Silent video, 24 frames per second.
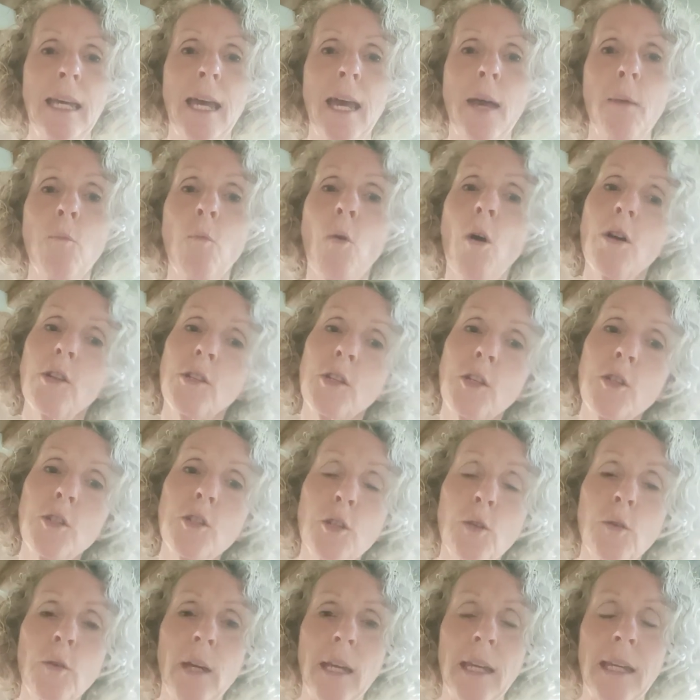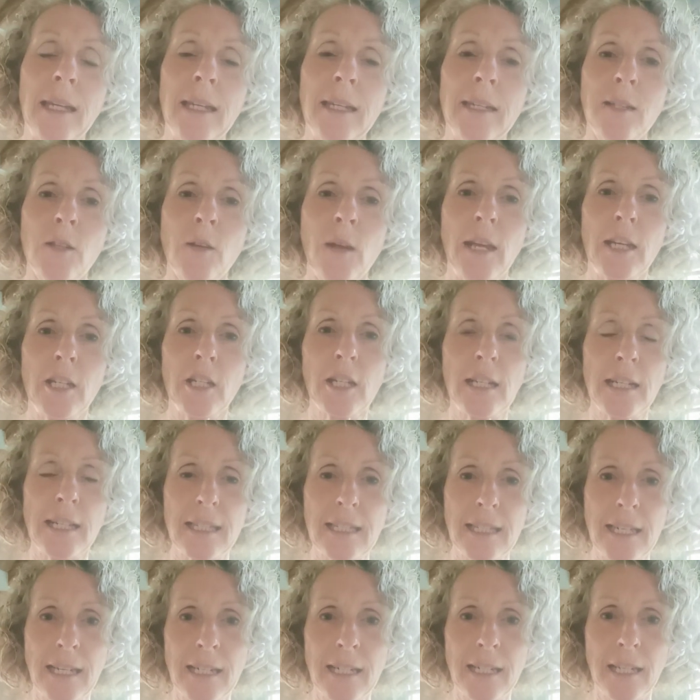And what you're doing is actually
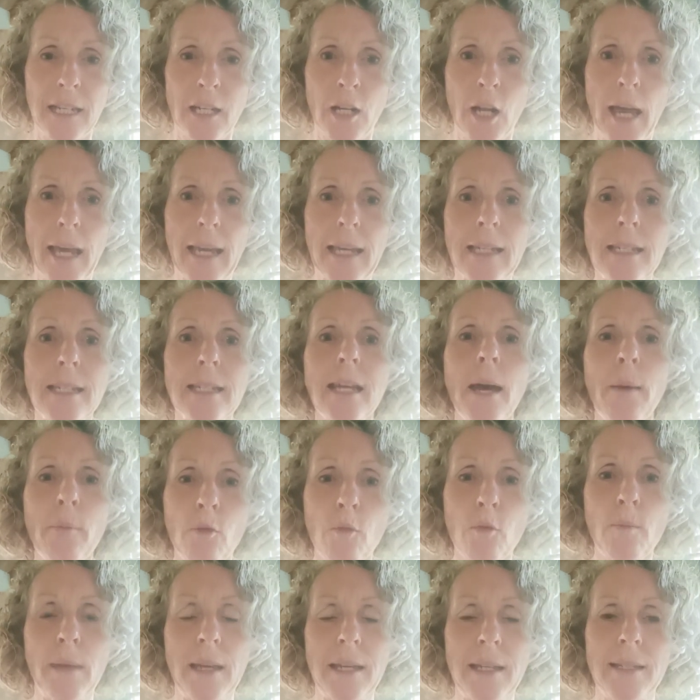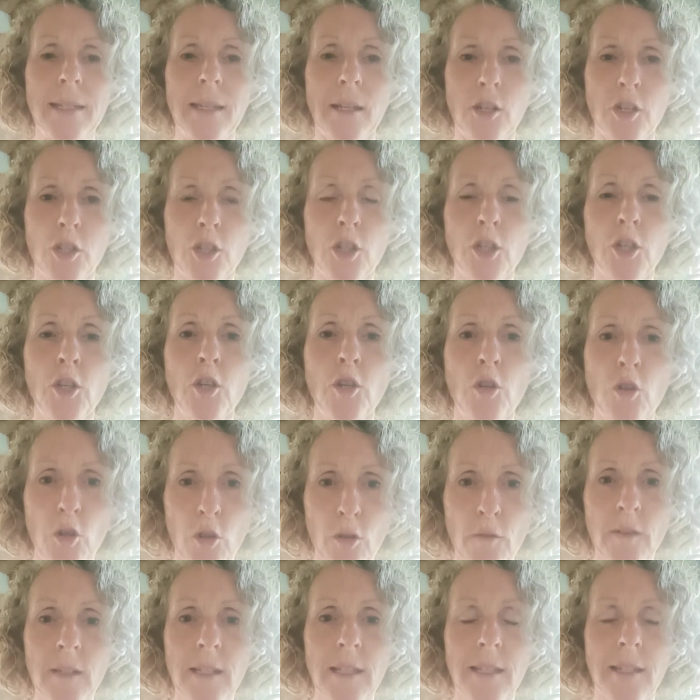sending like a double message to your
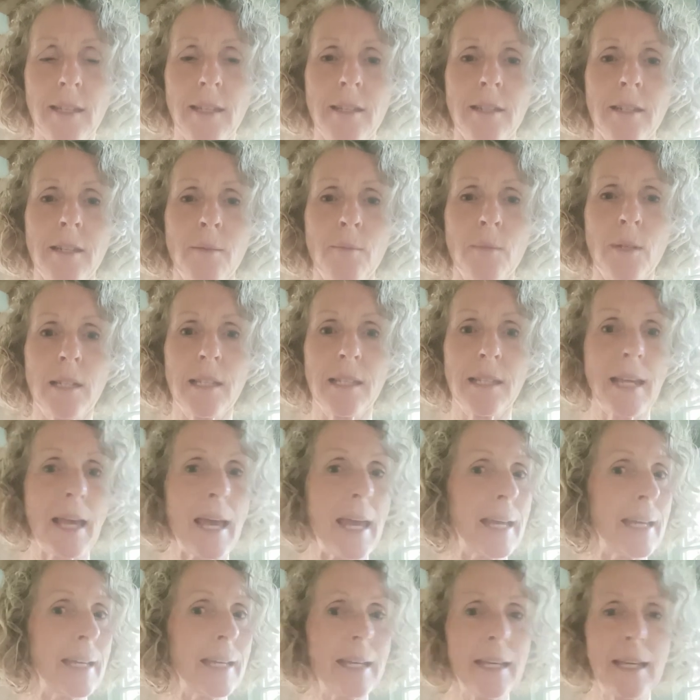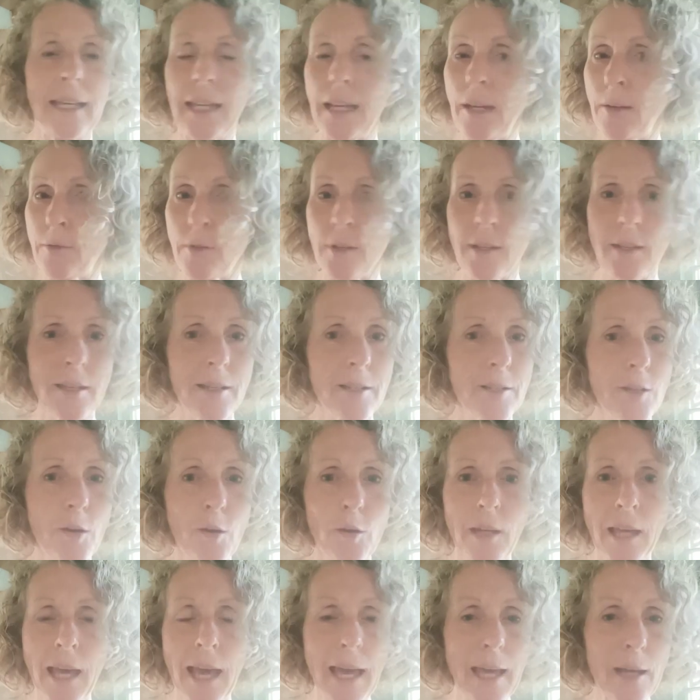nervous system to say, everything's
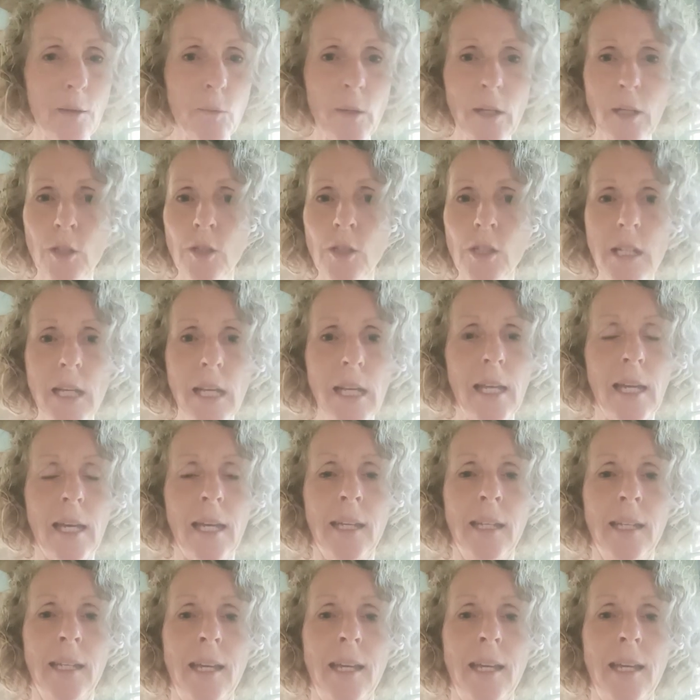okay, we're good here.